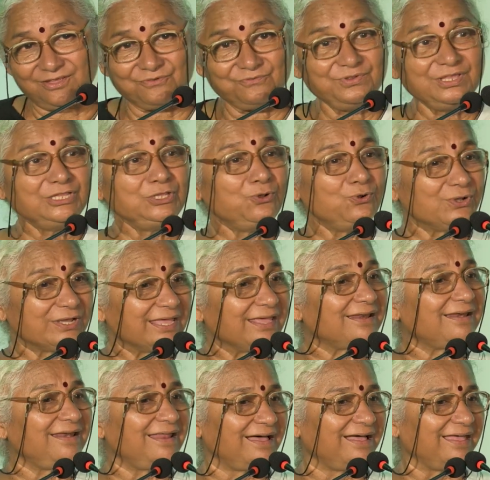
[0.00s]
We know
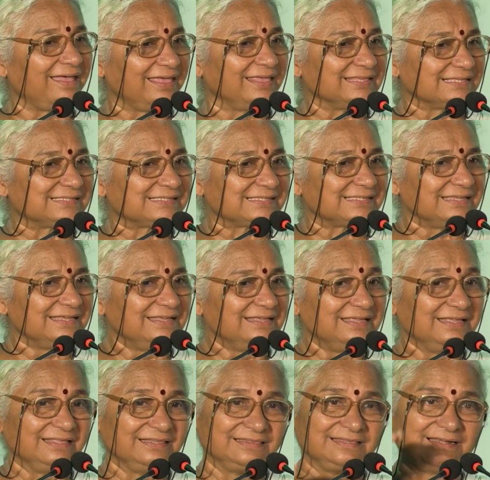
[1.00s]
Kerala as
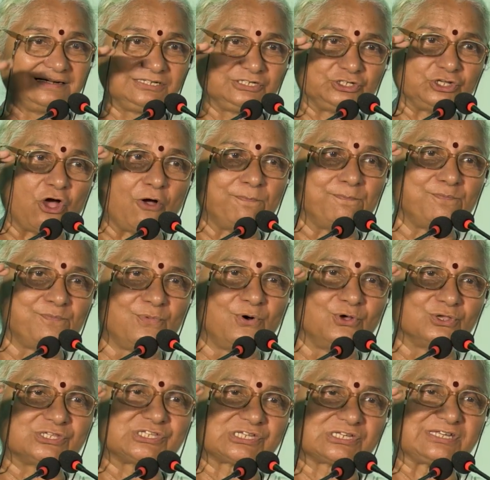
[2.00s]
the
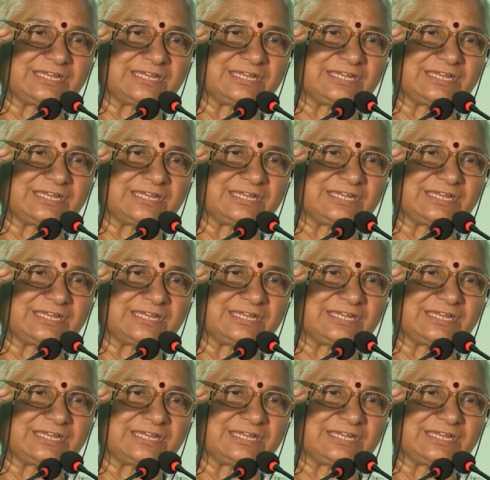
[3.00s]
topmost